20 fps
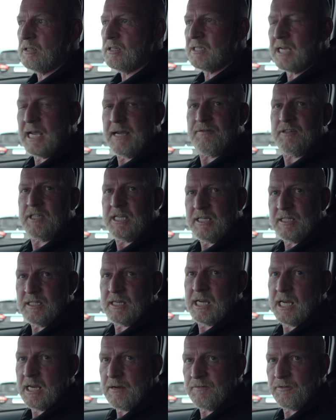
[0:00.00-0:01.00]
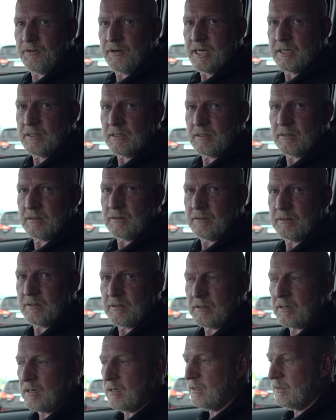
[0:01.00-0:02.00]
safety is key for us.
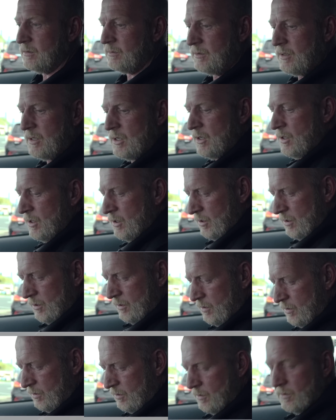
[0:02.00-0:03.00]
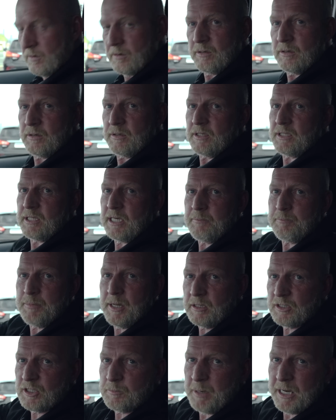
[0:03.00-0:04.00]
So seat
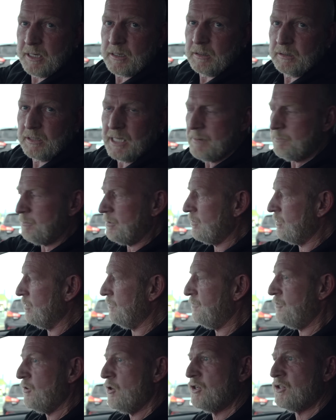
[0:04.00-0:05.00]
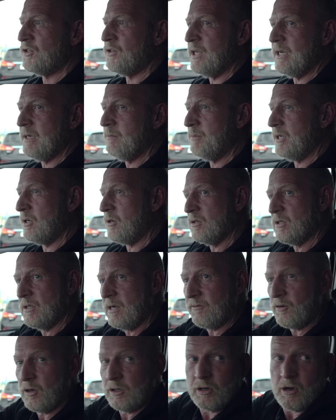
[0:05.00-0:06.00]
belts buckled up. The first thing, because
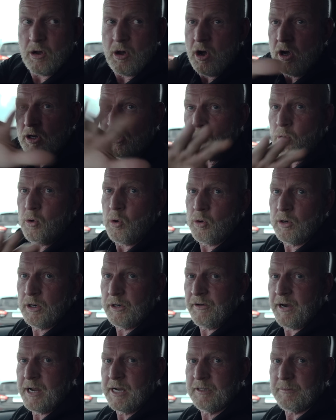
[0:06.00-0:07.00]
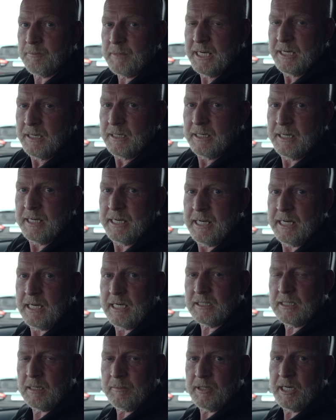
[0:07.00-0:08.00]
I've got cars all around me,
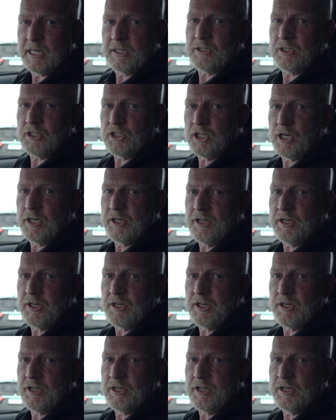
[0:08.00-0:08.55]
is I'm going to show